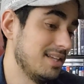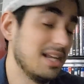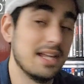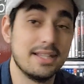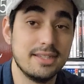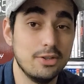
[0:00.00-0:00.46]

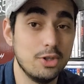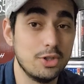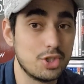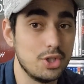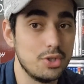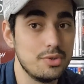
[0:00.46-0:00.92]
like the old
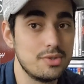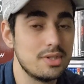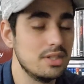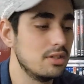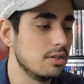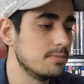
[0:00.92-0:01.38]
shows
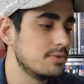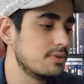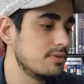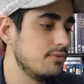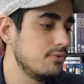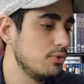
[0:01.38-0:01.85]
it
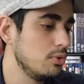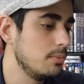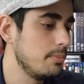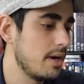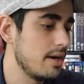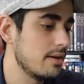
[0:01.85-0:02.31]
comes full
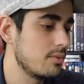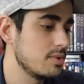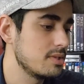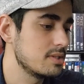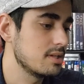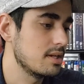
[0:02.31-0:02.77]
pack
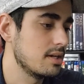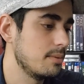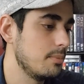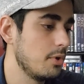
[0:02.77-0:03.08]
with uh,